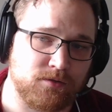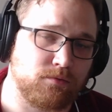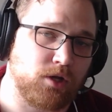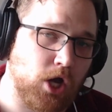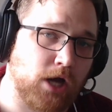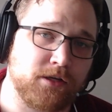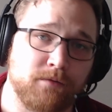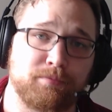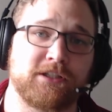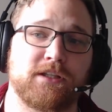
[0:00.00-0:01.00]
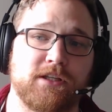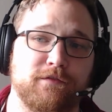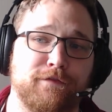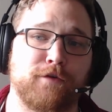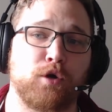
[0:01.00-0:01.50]
to not completely
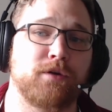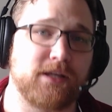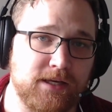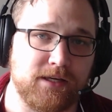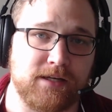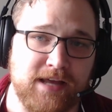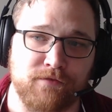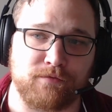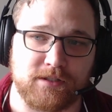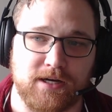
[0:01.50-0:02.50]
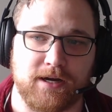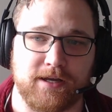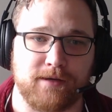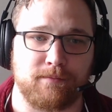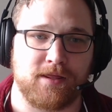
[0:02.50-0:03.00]
phone it in every
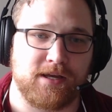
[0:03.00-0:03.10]
time